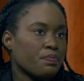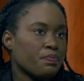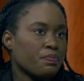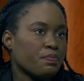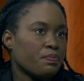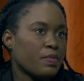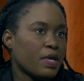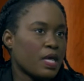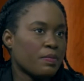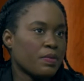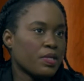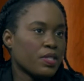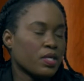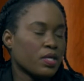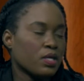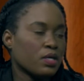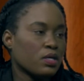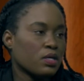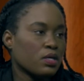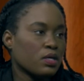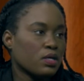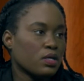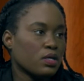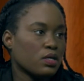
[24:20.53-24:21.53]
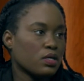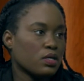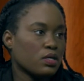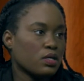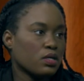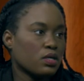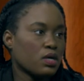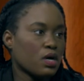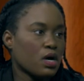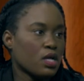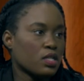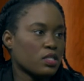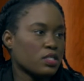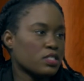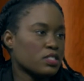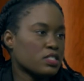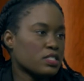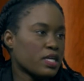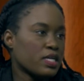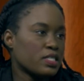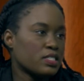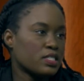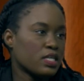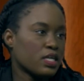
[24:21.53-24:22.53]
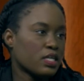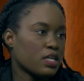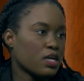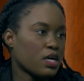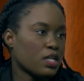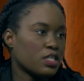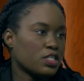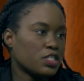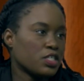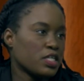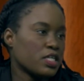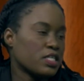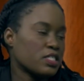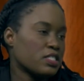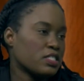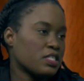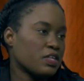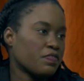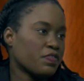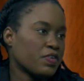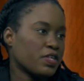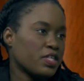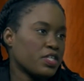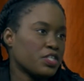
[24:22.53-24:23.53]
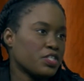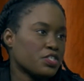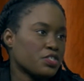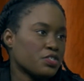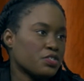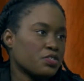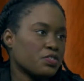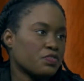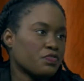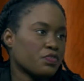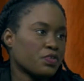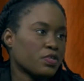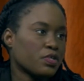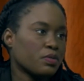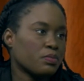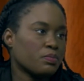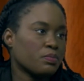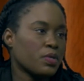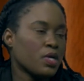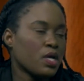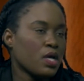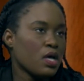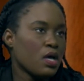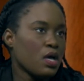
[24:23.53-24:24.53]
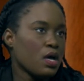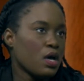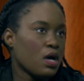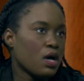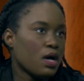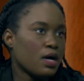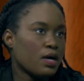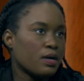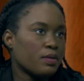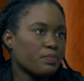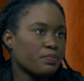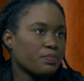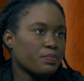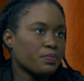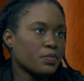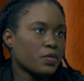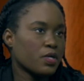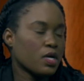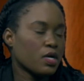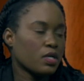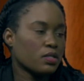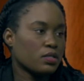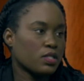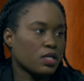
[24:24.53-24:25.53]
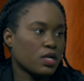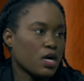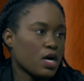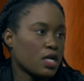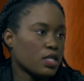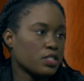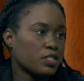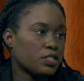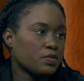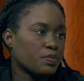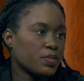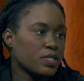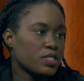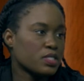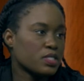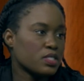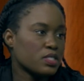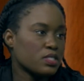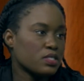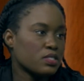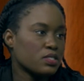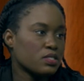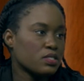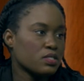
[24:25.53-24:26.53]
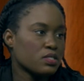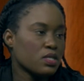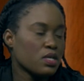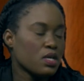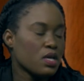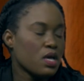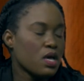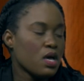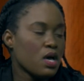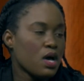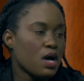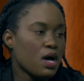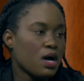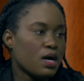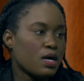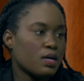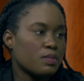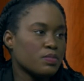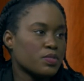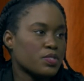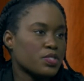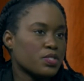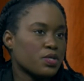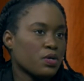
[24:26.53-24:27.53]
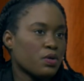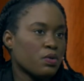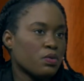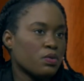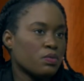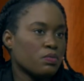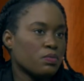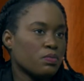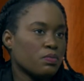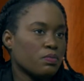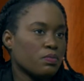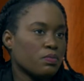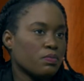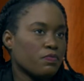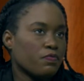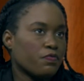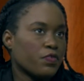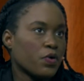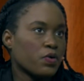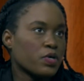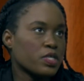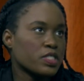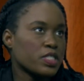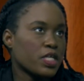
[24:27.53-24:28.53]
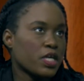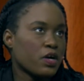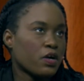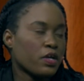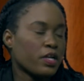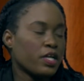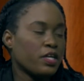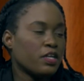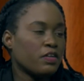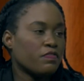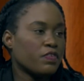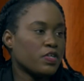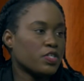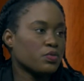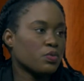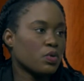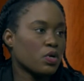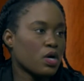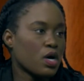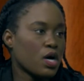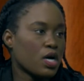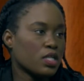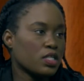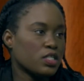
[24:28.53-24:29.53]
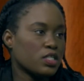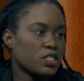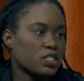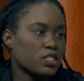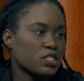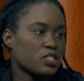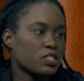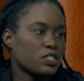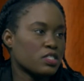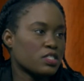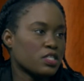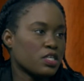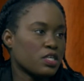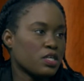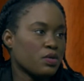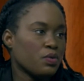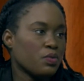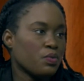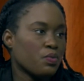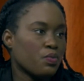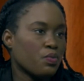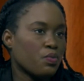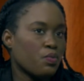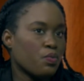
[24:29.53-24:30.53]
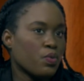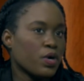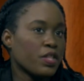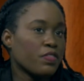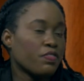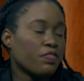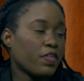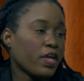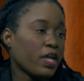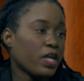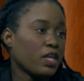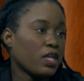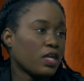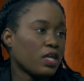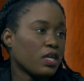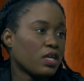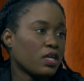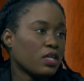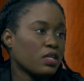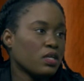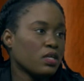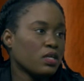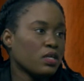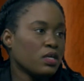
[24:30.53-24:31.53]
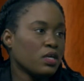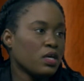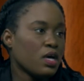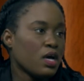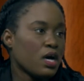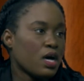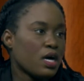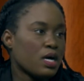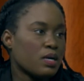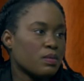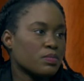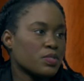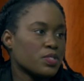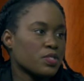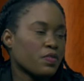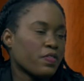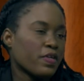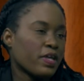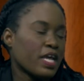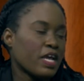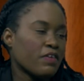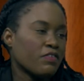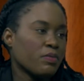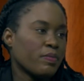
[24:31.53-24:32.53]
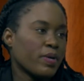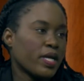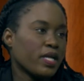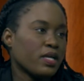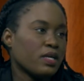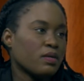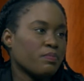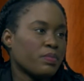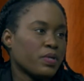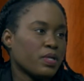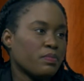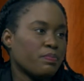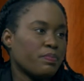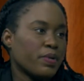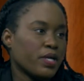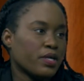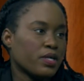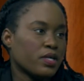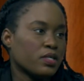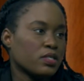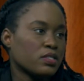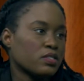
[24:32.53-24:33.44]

Maybe the College of Science Technology has different issues from the College of Business. So focusing on individual colleges and see what they need so that everybody can be better